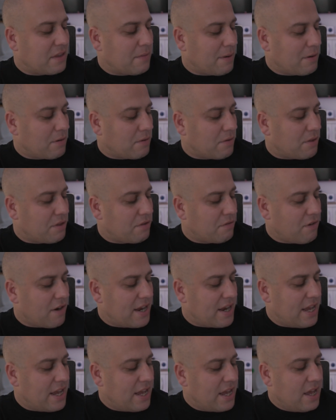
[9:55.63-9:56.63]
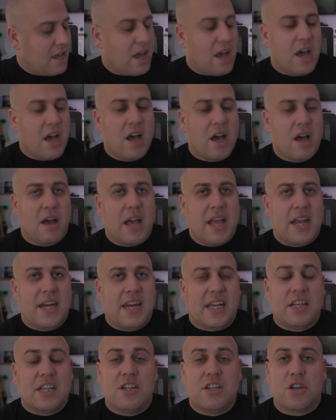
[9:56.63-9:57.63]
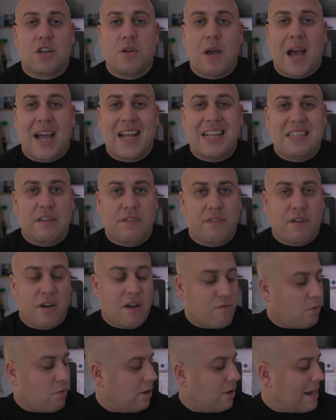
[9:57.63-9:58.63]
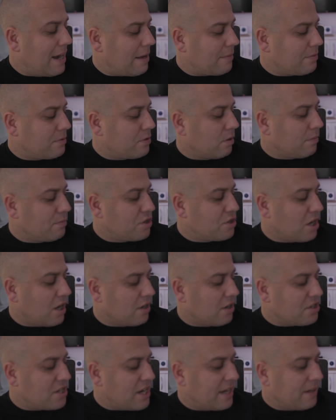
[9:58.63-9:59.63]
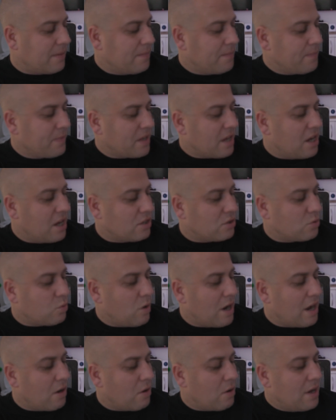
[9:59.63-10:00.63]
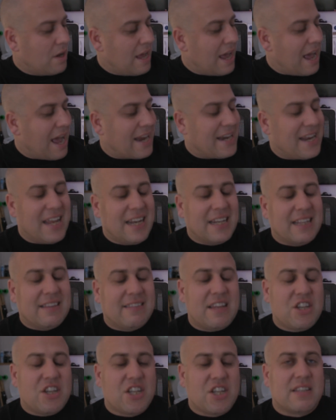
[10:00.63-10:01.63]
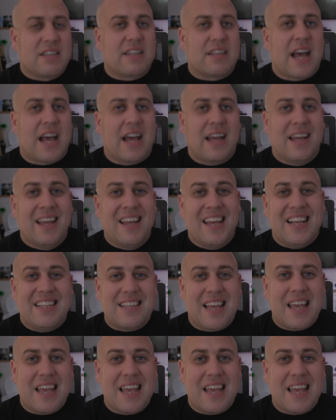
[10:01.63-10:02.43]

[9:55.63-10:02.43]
Thunderbolt 3, and it can do 85 watt laptop charging as well, and in addition to that, it's